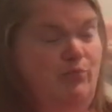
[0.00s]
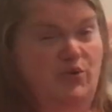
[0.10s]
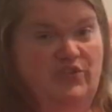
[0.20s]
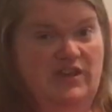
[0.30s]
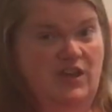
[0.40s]

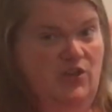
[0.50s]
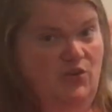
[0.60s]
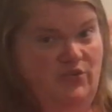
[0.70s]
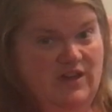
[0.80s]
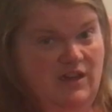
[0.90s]

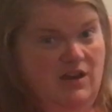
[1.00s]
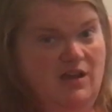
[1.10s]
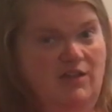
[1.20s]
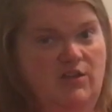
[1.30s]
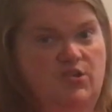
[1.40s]
particular
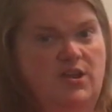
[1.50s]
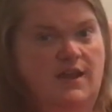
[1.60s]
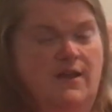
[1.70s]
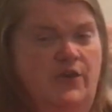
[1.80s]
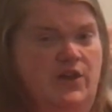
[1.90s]

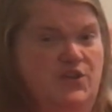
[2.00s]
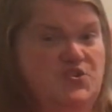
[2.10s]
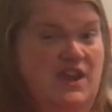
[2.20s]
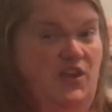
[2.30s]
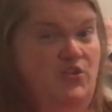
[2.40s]
technology
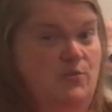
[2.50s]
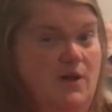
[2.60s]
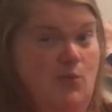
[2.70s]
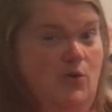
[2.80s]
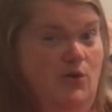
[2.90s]
changed
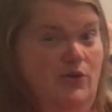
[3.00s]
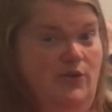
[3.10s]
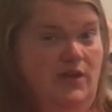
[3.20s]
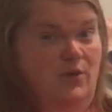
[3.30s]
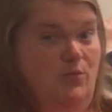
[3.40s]
my
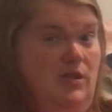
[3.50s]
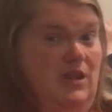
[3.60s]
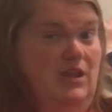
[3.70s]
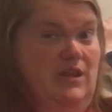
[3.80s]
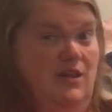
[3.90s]
world, it
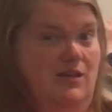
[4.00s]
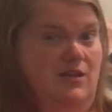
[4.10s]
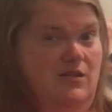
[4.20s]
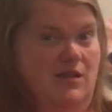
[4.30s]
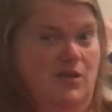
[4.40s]
really
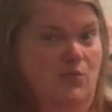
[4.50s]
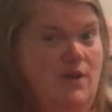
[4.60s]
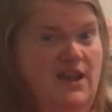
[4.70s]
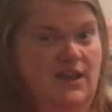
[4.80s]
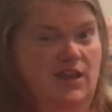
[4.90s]
did. It
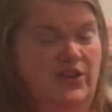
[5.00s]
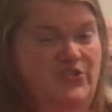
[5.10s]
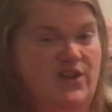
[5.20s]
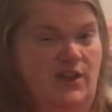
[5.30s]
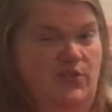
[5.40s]
radically
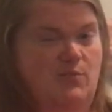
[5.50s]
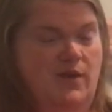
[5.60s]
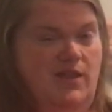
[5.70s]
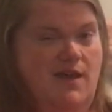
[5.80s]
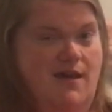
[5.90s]
changed
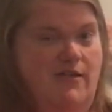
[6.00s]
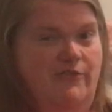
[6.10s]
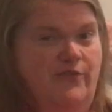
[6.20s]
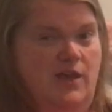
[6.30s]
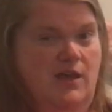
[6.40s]
my
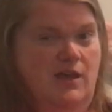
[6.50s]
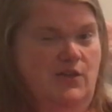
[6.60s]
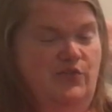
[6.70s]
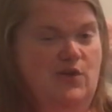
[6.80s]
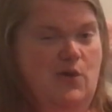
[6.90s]
life.
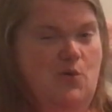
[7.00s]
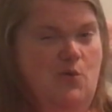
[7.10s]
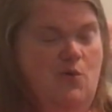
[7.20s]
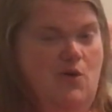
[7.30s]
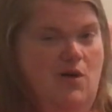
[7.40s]

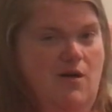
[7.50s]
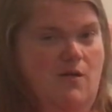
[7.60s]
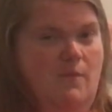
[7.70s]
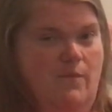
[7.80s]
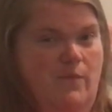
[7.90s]
So
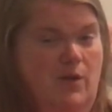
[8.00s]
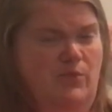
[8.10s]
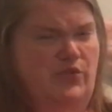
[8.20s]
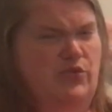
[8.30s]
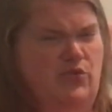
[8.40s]
um,
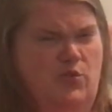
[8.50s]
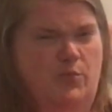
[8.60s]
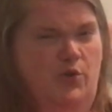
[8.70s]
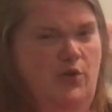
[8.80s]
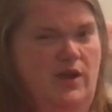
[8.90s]
I'm just
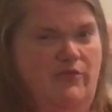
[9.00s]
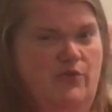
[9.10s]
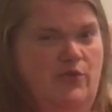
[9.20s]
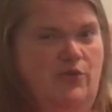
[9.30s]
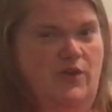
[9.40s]
super
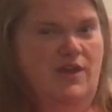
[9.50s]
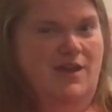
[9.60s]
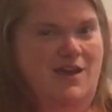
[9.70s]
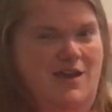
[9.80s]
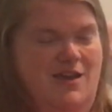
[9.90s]
grateful.
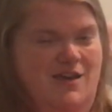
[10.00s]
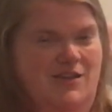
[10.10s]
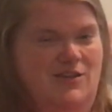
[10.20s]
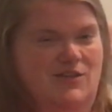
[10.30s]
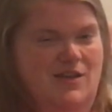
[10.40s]

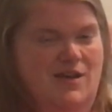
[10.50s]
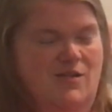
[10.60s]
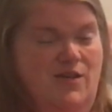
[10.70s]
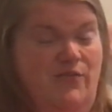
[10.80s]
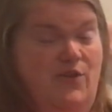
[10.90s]
And
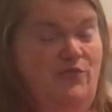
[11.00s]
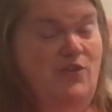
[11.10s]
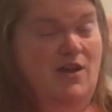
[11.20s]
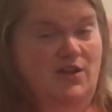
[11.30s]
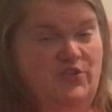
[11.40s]
uh, if you've
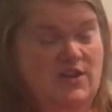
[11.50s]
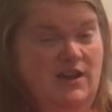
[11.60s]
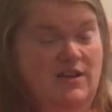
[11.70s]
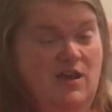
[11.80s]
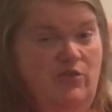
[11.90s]
not
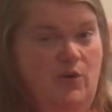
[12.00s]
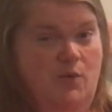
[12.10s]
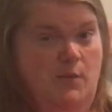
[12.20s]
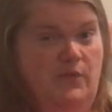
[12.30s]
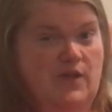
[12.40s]
checked out their
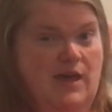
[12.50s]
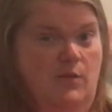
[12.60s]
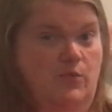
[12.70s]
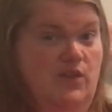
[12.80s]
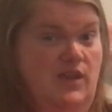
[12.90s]

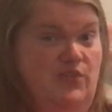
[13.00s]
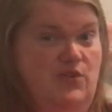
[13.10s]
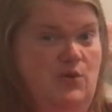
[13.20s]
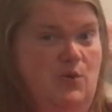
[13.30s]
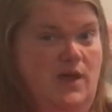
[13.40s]
website, please
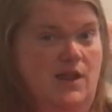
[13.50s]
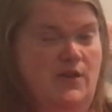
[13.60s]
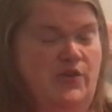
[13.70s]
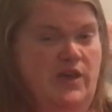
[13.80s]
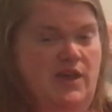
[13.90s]
do it.
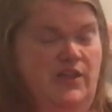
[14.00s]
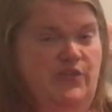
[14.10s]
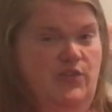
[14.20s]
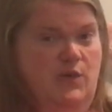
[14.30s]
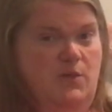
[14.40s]

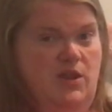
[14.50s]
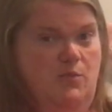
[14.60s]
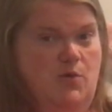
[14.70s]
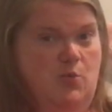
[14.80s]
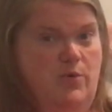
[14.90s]
It's
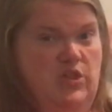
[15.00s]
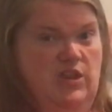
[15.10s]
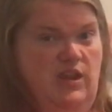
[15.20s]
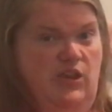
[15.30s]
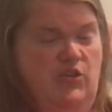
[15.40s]

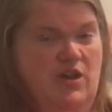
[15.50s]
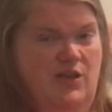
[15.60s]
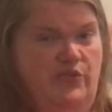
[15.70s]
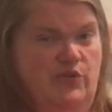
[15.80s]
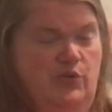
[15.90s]

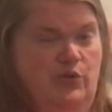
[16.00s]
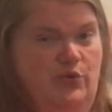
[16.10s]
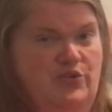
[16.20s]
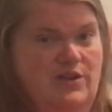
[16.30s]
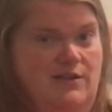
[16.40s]

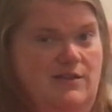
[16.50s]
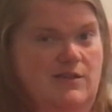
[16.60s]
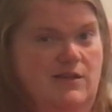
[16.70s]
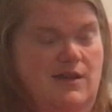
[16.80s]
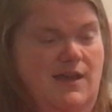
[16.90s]

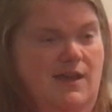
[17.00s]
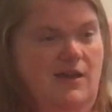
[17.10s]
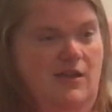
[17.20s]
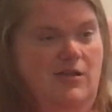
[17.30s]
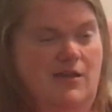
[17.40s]
limitedmobility.solutions.
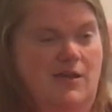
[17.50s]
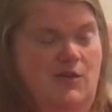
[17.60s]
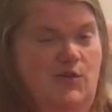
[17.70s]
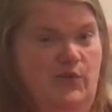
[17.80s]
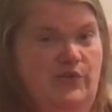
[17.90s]
And
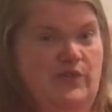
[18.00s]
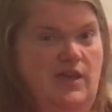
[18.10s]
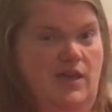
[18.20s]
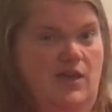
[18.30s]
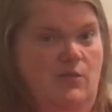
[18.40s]
You'll
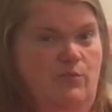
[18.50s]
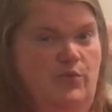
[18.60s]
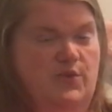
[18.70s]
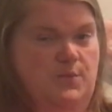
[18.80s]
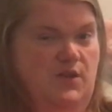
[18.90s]
see
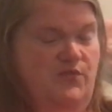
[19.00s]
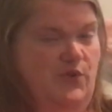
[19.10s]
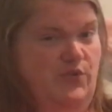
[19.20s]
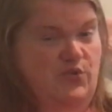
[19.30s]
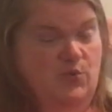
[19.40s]
some
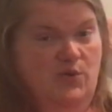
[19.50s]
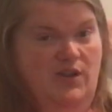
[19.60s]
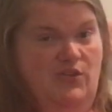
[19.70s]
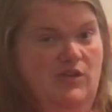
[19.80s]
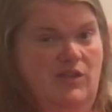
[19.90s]
different
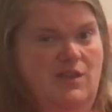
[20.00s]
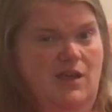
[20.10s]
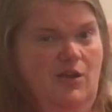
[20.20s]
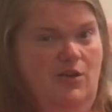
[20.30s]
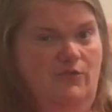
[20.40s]
stories on
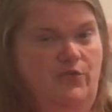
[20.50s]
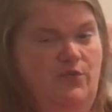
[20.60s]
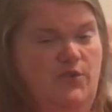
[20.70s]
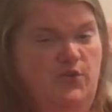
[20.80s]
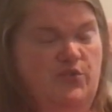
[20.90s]
there of
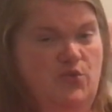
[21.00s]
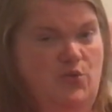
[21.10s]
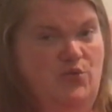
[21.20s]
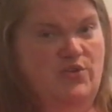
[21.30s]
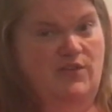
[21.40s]
different
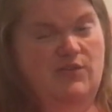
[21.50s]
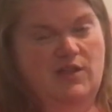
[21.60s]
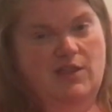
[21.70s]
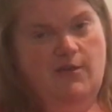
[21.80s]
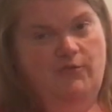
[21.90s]
solutions
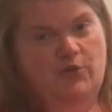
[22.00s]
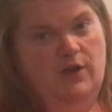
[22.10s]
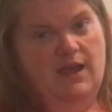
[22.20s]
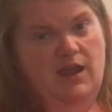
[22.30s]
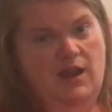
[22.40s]
that they've
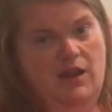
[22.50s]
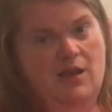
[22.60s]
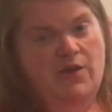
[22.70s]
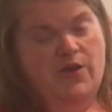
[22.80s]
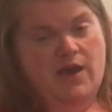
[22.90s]

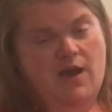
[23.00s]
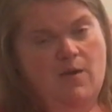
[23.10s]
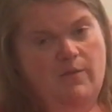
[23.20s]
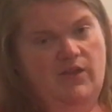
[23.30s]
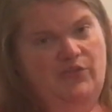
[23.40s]
created.
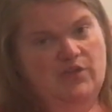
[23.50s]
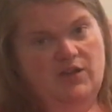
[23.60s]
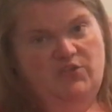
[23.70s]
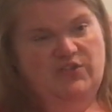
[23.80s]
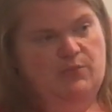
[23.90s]
Um, it's
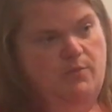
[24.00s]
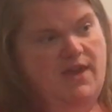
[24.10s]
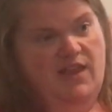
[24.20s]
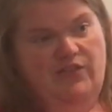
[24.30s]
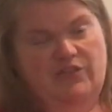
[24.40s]
not just
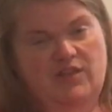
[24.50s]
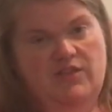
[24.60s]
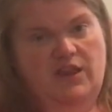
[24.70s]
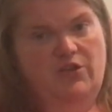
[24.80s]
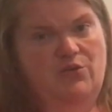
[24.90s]
beds that
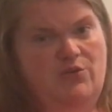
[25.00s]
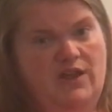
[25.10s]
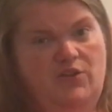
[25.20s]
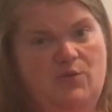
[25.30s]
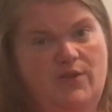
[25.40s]
they do,
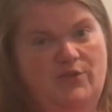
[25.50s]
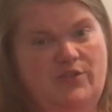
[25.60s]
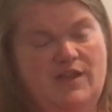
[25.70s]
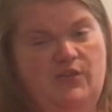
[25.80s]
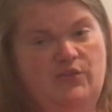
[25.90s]
they do other
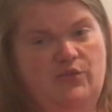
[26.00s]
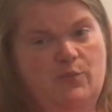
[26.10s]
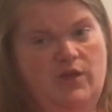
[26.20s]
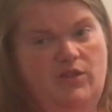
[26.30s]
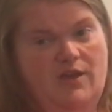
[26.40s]
things as
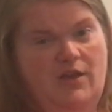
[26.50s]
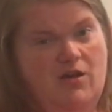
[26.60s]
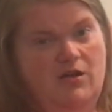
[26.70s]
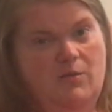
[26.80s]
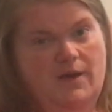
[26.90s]
well,
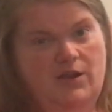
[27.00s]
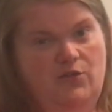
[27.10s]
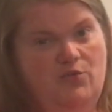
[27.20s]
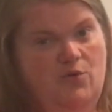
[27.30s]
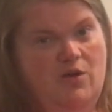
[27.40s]
like
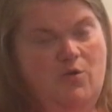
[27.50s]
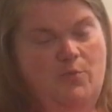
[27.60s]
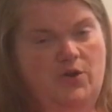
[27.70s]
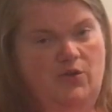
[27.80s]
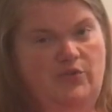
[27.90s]
automatic door
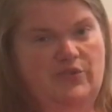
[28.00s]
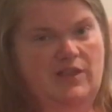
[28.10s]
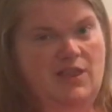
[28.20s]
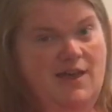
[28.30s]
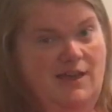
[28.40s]
openers
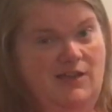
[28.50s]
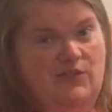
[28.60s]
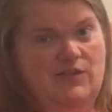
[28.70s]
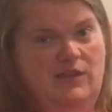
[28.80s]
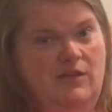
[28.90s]
and
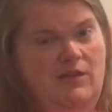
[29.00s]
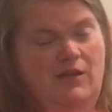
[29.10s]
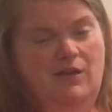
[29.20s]
lights and